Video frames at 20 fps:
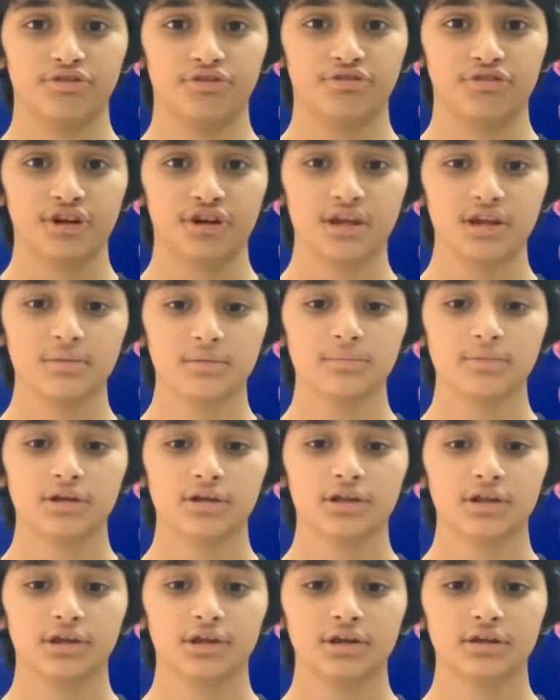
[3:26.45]
3
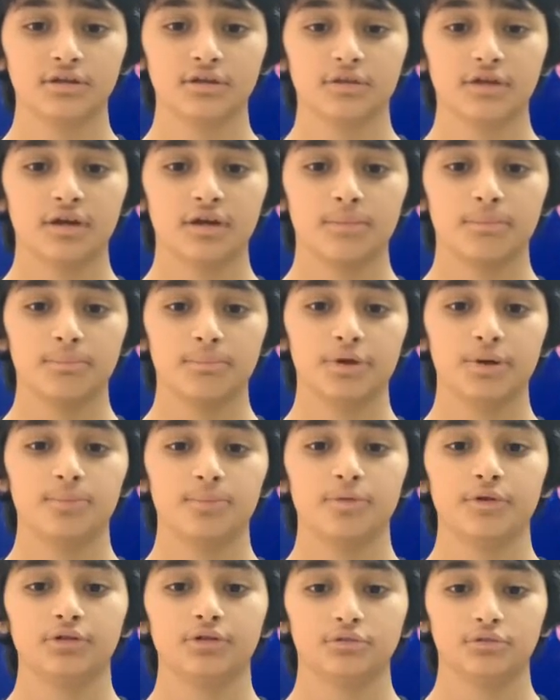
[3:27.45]
million
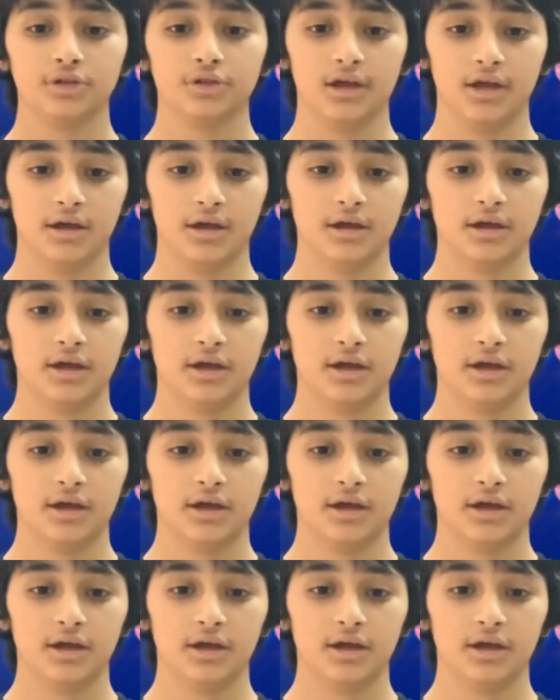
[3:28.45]
people today,